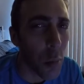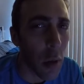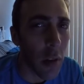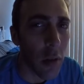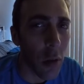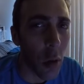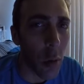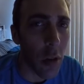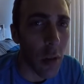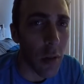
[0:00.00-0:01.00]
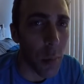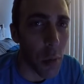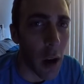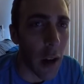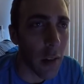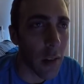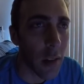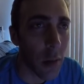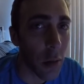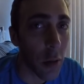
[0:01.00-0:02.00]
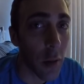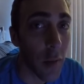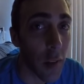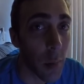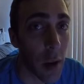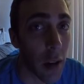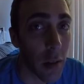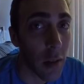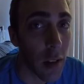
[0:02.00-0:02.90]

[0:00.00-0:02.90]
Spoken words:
were pretty sore, which I was surprised because I was only doing 50 miles.